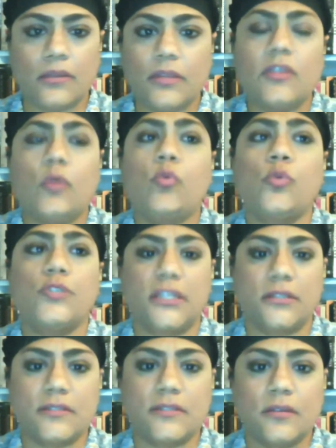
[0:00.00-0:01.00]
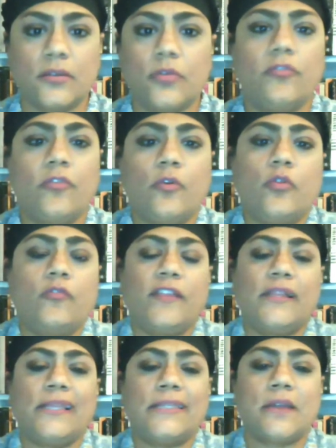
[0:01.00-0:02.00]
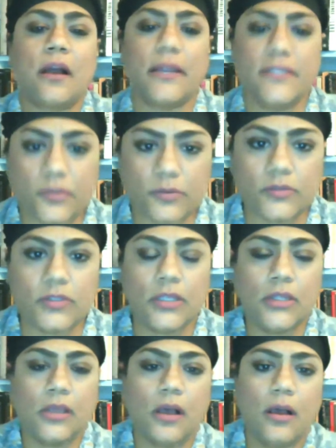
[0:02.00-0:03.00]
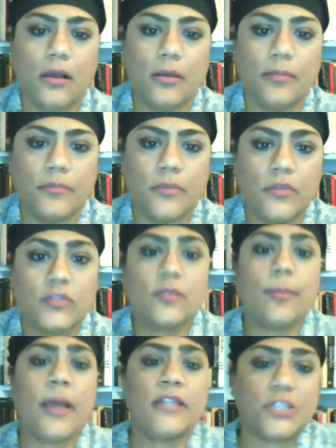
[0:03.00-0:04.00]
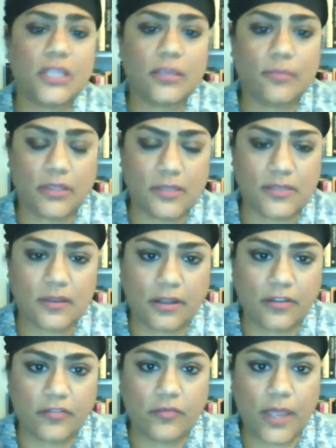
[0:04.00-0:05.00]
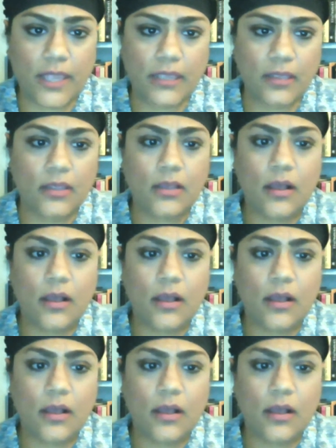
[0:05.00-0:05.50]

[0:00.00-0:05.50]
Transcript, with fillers: the audience who, who feel entitled um, to badger him in this kind of way.